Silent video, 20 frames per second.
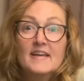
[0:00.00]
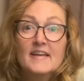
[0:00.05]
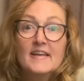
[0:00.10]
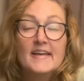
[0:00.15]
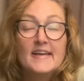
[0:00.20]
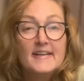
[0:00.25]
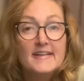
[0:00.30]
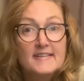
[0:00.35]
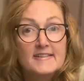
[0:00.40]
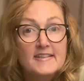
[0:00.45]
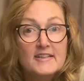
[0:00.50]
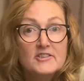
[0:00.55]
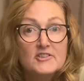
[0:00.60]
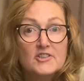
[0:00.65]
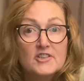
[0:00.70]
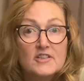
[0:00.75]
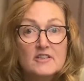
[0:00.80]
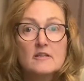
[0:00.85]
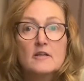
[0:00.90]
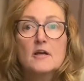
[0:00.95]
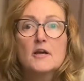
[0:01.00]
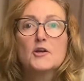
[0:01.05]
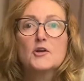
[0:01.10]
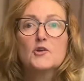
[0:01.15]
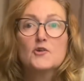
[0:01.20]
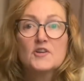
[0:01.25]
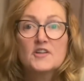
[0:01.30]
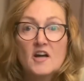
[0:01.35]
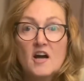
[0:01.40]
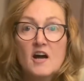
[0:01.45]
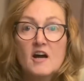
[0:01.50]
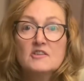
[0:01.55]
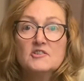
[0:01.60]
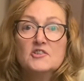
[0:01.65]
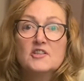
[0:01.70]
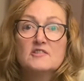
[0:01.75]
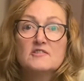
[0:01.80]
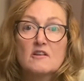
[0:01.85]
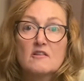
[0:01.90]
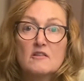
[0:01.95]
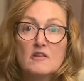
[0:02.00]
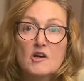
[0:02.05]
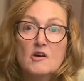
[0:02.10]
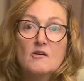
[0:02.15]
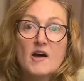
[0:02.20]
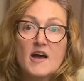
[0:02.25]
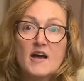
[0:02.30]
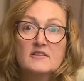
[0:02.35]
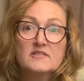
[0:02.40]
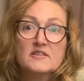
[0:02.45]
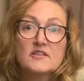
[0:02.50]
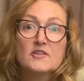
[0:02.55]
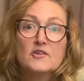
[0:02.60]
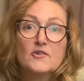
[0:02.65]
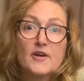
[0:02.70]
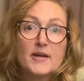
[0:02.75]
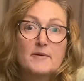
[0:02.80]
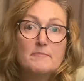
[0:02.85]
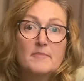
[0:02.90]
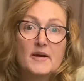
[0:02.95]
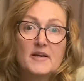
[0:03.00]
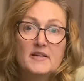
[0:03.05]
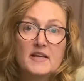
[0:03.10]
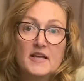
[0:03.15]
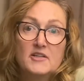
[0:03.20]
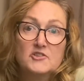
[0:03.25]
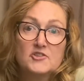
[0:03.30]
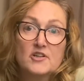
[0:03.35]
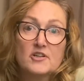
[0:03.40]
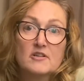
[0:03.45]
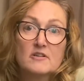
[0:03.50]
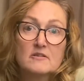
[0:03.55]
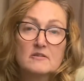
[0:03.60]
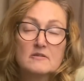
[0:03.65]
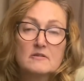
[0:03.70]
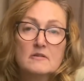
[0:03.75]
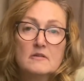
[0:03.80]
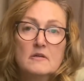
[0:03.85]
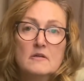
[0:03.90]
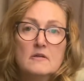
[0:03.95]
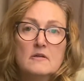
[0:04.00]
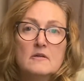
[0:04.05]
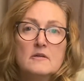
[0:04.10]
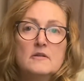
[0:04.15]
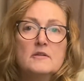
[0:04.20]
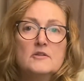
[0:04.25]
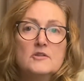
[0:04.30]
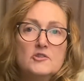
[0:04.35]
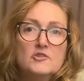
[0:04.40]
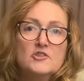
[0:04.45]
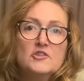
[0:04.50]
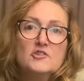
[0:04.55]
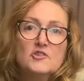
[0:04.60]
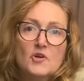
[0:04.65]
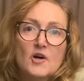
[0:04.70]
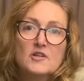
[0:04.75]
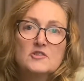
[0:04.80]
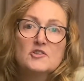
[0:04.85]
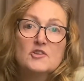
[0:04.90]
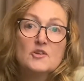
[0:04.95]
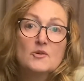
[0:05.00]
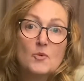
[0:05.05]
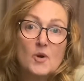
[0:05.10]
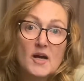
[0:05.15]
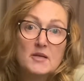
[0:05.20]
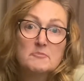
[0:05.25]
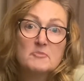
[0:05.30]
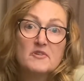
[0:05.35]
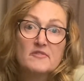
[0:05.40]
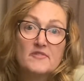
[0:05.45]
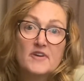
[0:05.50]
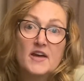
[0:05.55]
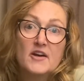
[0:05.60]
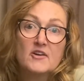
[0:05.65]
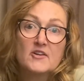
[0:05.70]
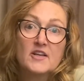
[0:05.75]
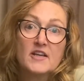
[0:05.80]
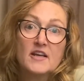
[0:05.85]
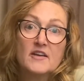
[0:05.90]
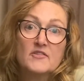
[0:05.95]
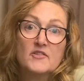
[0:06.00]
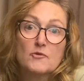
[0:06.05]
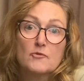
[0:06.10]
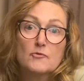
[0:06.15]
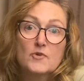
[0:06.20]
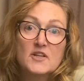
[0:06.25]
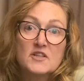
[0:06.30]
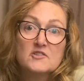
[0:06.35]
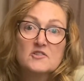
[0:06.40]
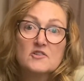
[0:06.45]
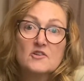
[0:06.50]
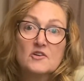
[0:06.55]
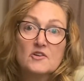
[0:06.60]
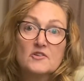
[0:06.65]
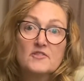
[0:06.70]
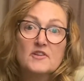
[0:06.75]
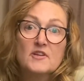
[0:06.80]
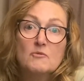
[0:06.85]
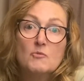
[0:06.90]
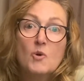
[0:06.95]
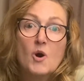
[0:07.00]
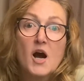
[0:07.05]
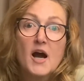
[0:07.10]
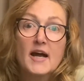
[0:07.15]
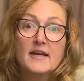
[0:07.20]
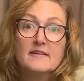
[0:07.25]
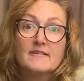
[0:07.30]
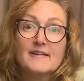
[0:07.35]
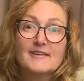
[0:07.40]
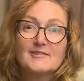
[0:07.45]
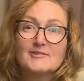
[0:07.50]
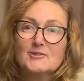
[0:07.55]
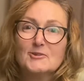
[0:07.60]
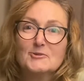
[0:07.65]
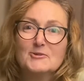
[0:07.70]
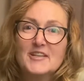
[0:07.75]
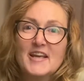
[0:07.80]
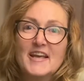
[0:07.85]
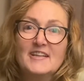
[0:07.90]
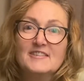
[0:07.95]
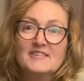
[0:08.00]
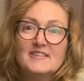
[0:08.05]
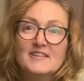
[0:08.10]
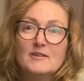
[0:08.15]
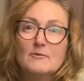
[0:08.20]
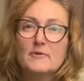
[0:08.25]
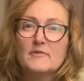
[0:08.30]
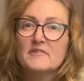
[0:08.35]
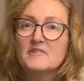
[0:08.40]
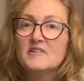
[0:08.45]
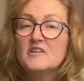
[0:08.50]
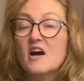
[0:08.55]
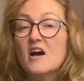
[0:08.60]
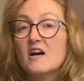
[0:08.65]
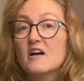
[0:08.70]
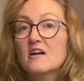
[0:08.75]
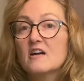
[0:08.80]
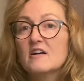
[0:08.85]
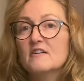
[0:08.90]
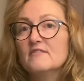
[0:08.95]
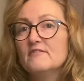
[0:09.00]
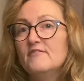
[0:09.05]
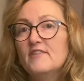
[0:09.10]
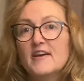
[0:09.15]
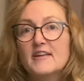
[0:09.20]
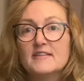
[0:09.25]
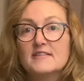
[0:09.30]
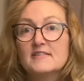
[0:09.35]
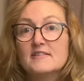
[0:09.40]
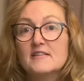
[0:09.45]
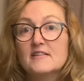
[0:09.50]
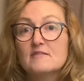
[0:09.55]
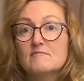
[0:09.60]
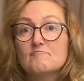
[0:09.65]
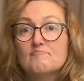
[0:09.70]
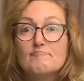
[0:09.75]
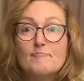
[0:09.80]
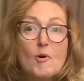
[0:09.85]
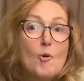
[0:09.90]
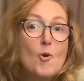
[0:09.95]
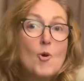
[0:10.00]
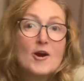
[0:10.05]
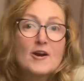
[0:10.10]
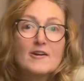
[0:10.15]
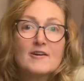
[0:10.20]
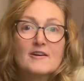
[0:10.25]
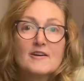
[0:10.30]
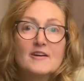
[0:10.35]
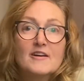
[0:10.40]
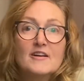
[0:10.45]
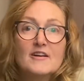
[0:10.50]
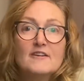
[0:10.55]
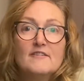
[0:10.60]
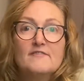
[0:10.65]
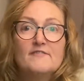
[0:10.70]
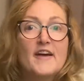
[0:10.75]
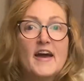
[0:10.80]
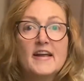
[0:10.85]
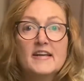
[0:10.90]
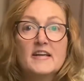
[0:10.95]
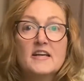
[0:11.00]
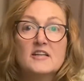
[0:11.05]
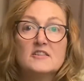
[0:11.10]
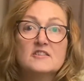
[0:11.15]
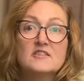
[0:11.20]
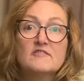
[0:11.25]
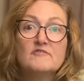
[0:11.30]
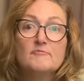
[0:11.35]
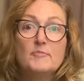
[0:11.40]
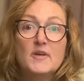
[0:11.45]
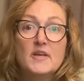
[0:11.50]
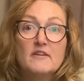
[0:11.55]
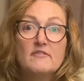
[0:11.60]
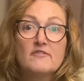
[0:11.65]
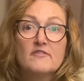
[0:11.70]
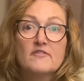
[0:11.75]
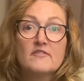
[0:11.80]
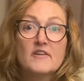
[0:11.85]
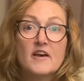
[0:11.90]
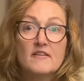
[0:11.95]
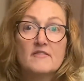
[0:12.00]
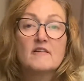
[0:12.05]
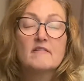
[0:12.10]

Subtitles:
In addition, Grenache is a low acid grape by nature. You should talk to your wine purveyor to get the rich, earthy wine that is so tasty with duck, venison, pork, fatty cuts of beef, and the